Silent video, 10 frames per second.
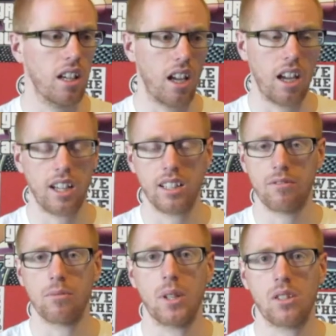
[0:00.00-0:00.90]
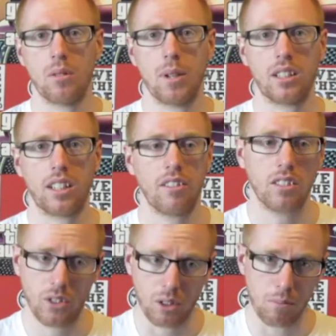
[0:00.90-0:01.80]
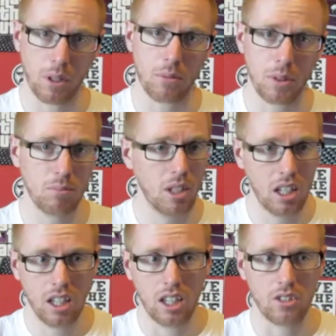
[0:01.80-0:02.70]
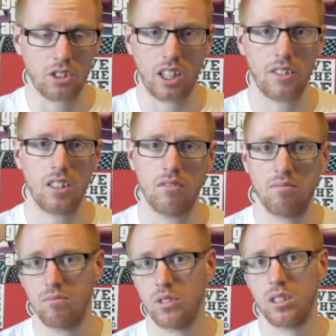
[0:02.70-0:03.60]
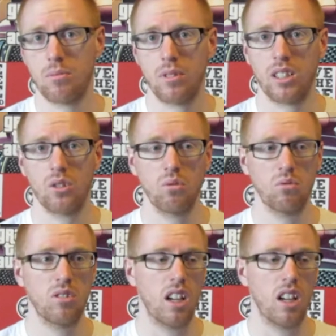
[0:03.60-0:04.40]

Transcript: Uh, any information about a character, he can pick them up and just carry on, which is pretty cool.